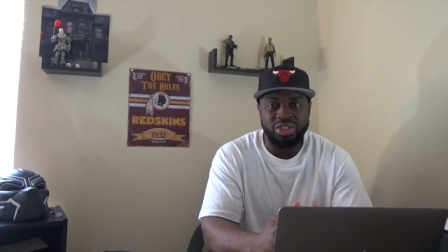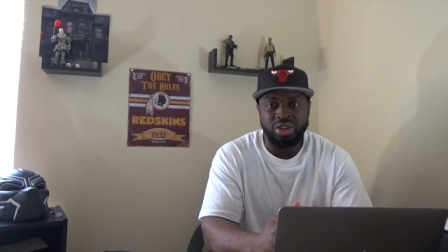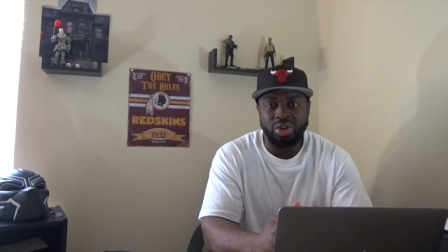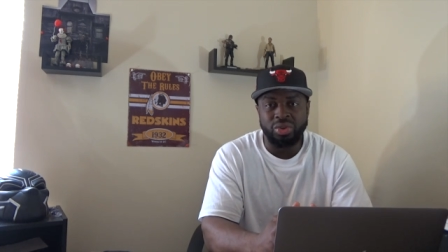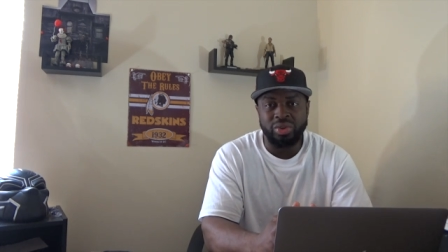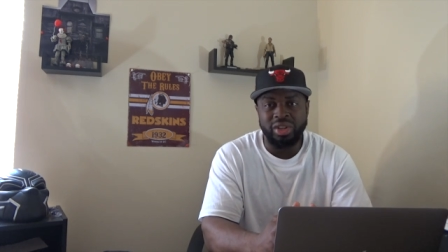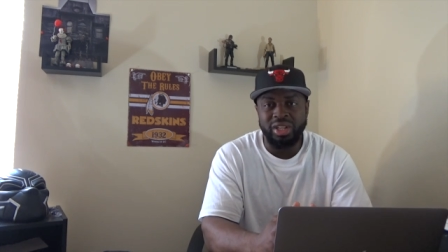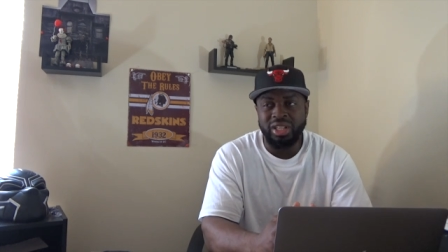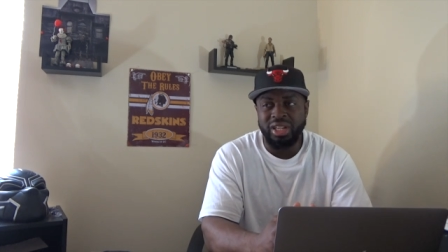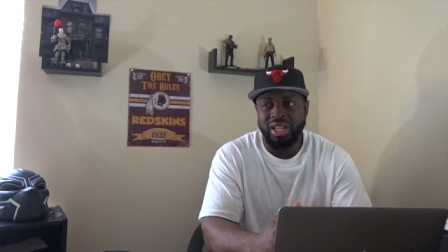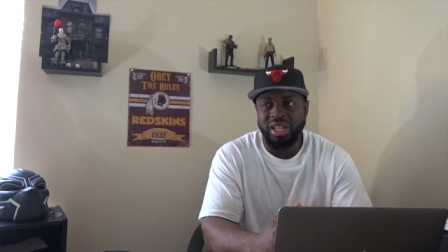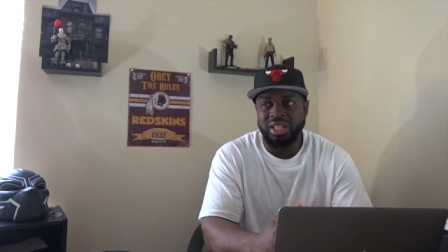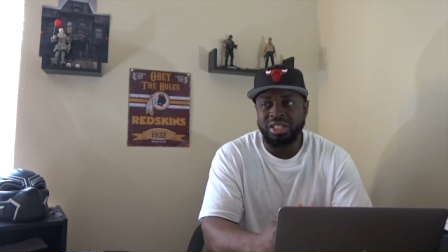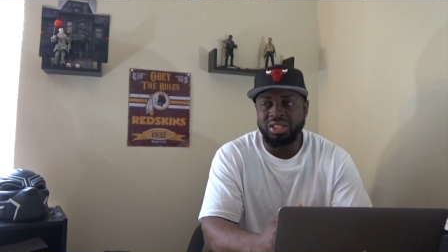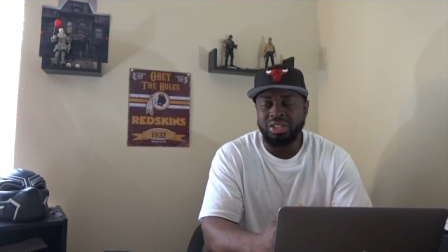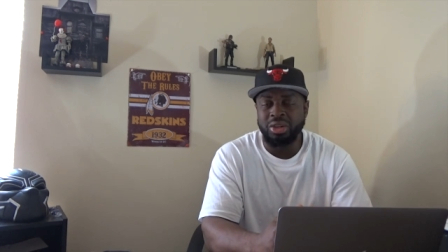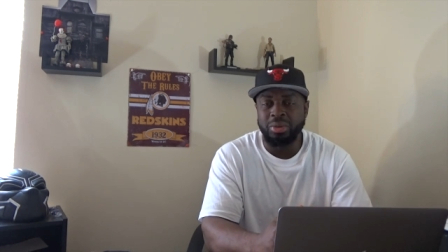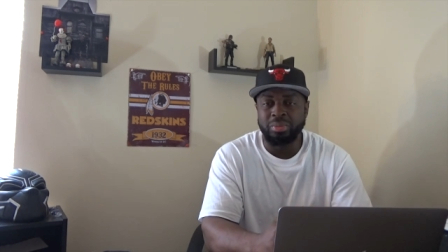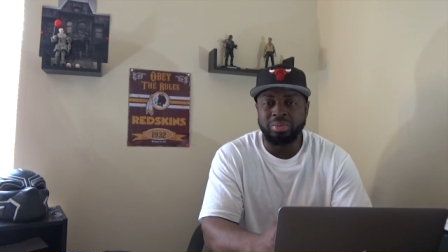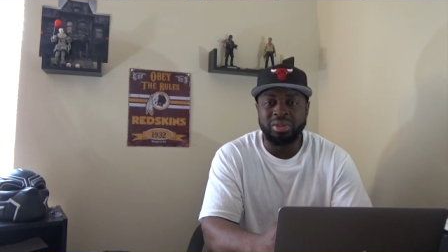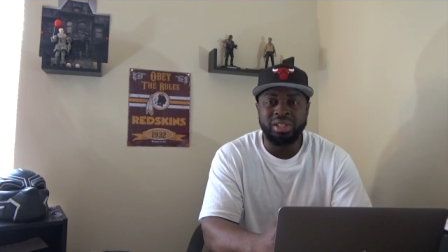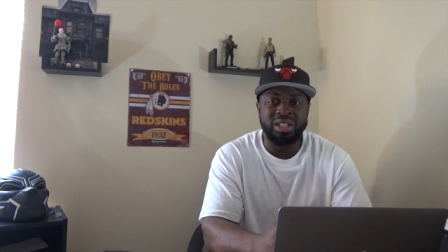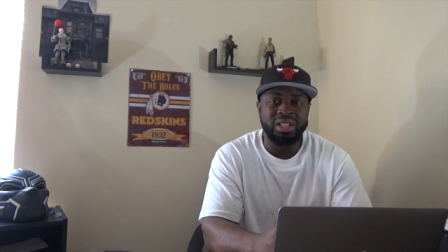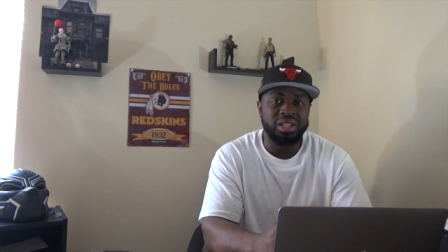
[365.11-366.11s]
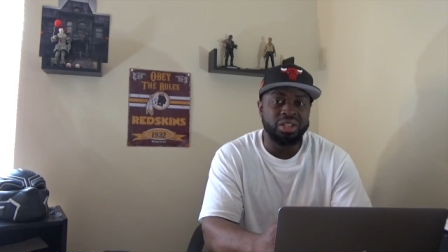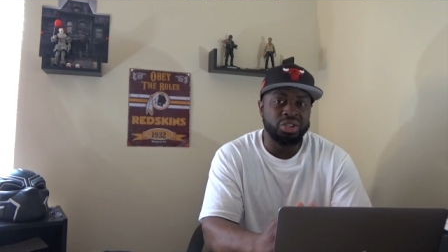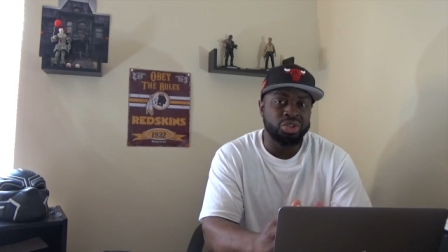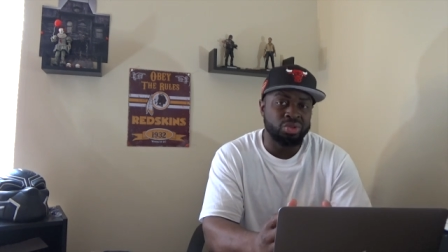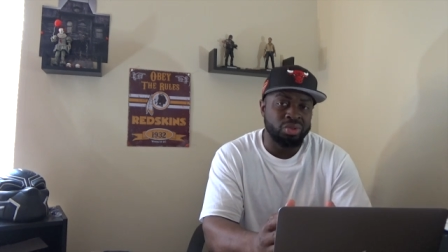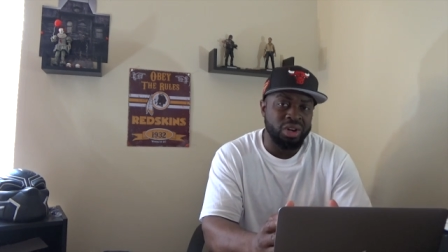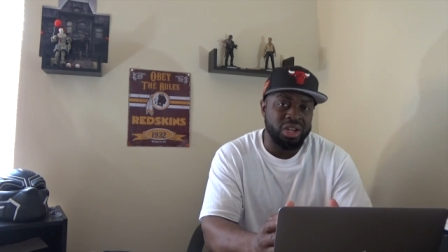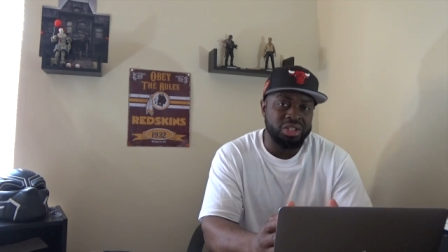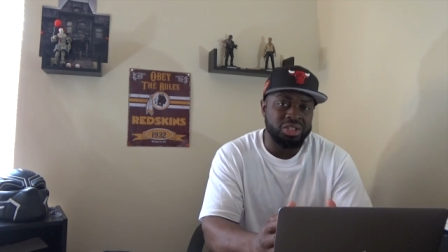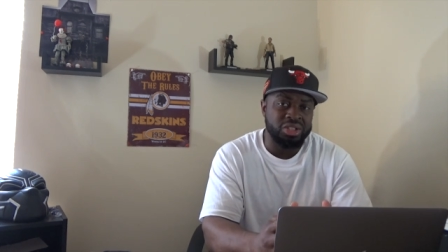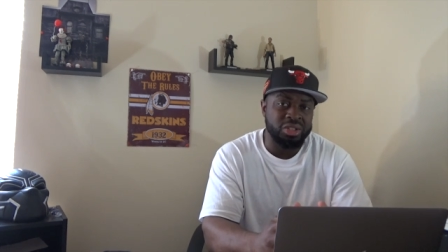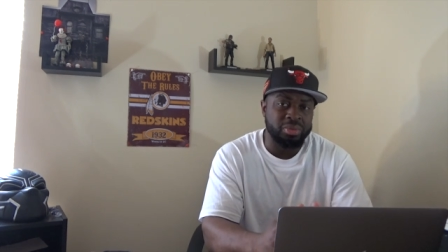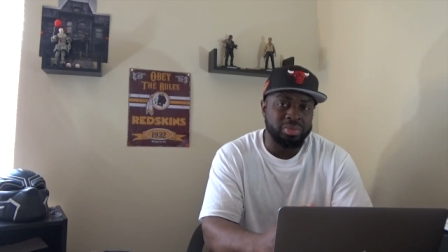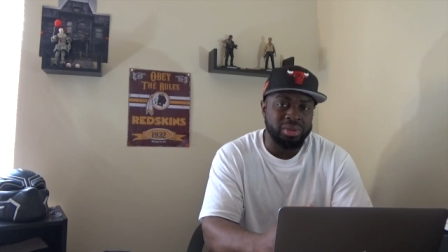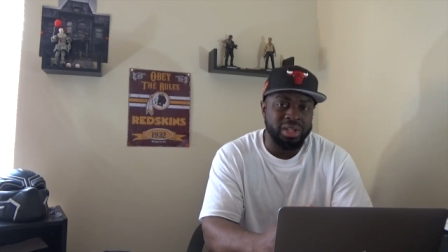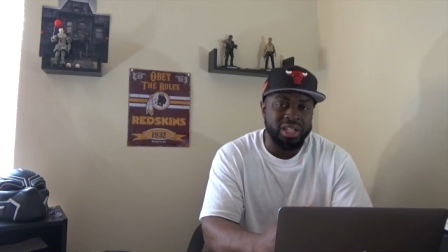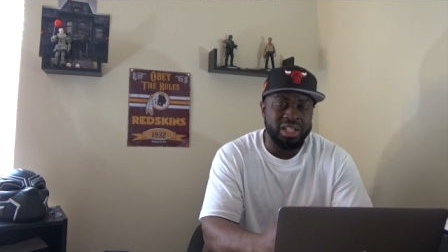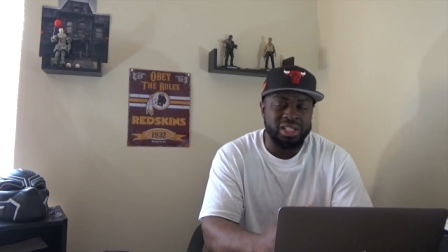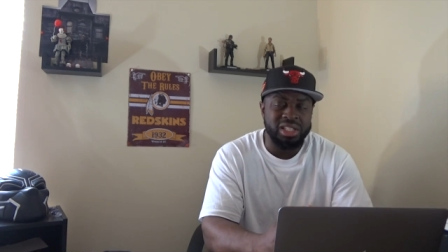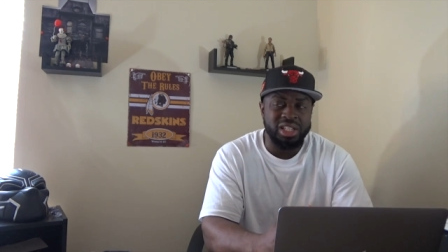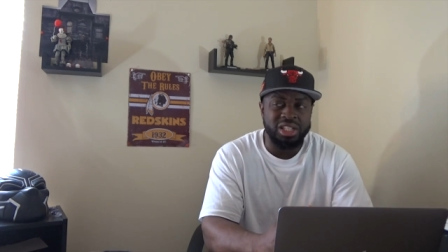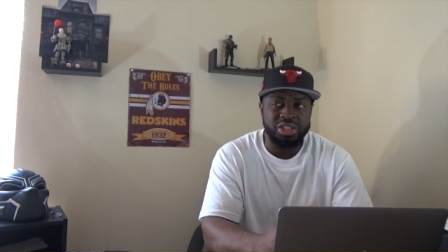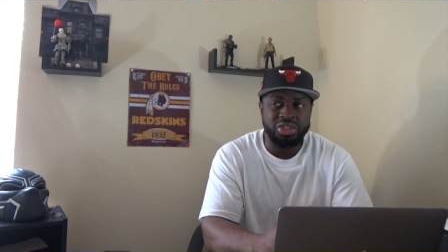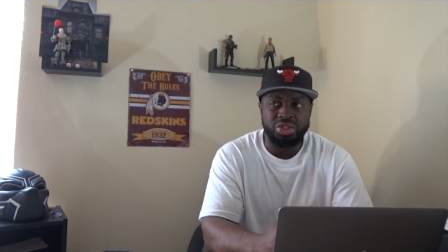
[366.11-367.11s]
so it has completely crushed the
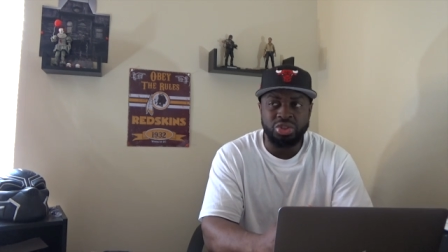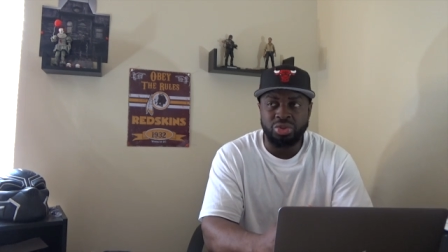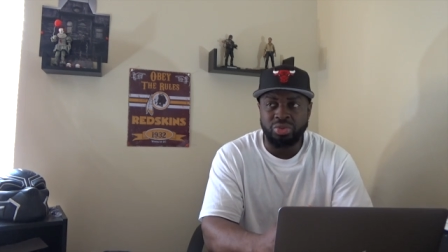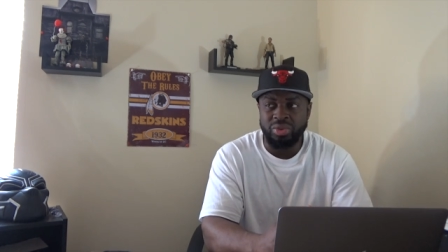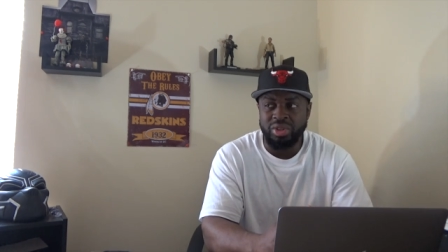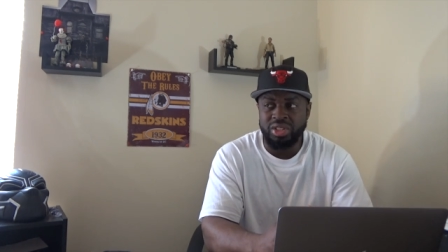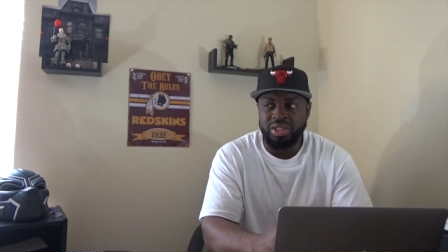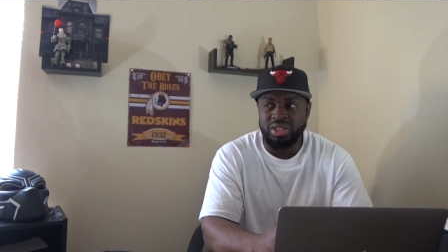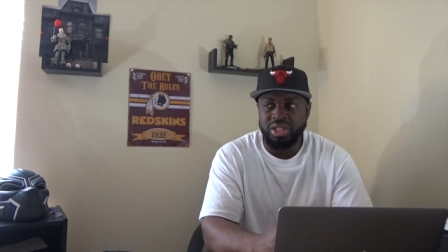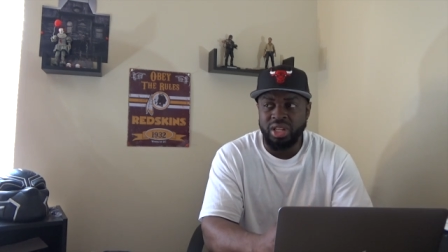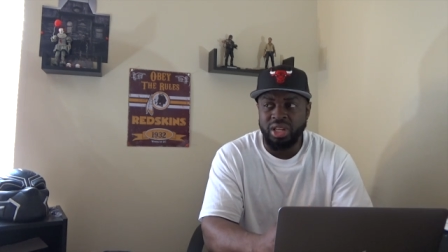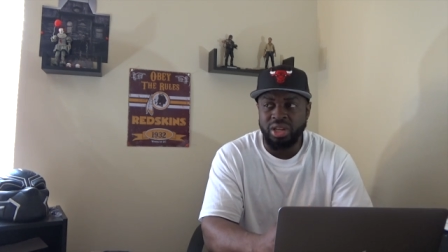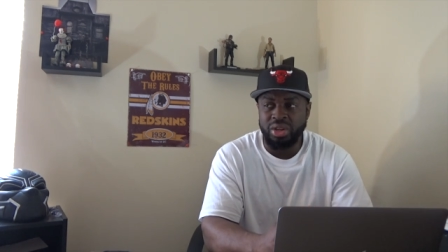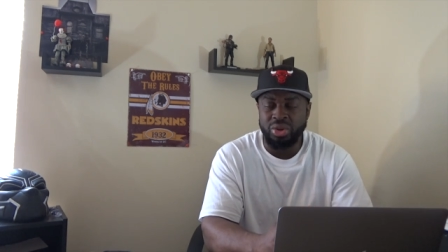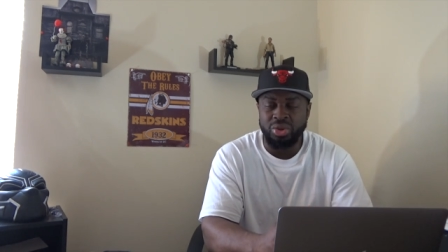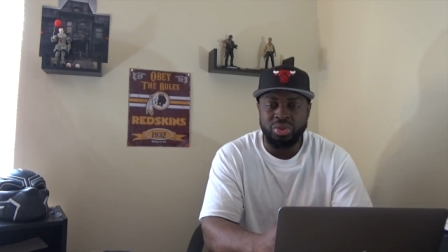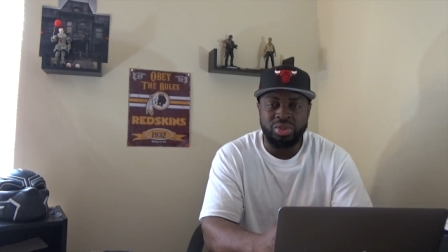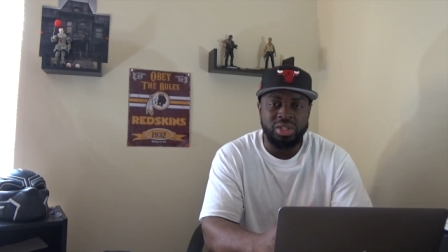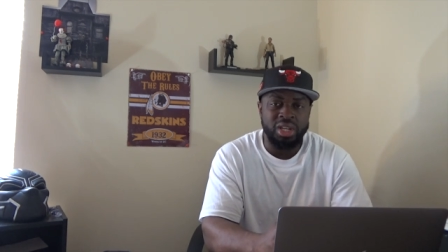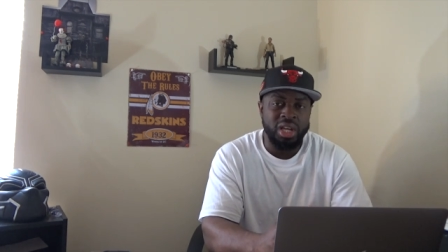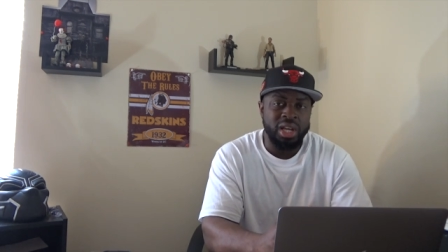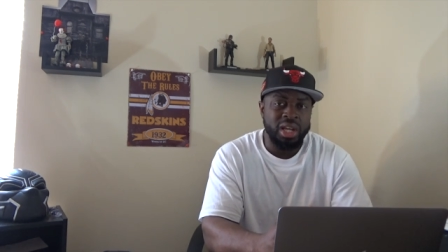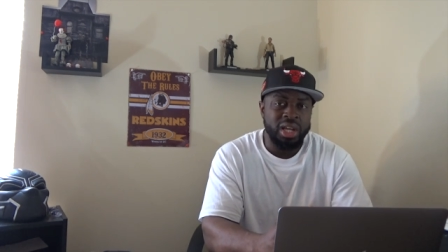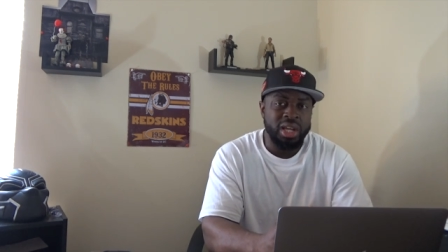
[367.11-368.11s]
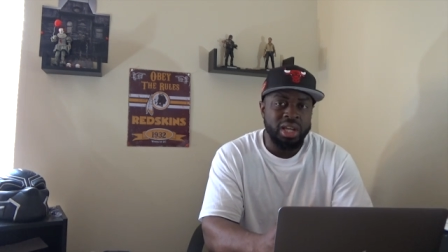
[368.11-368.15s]
PlayStation 3 sales.